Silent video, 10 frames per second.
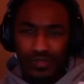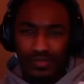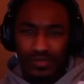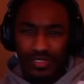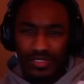
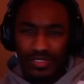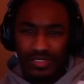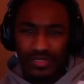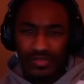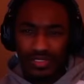Which mean,
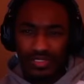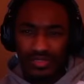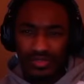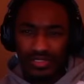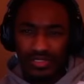did you watch the
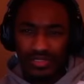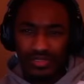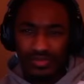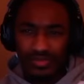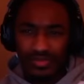new DD
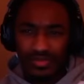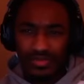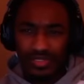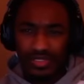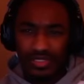stream
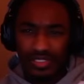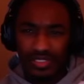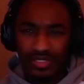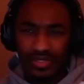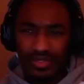with
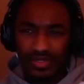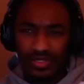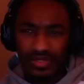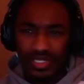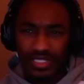Cinco?
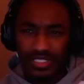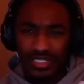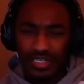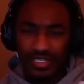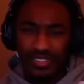It's actually
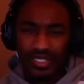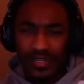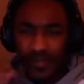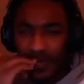hilarious.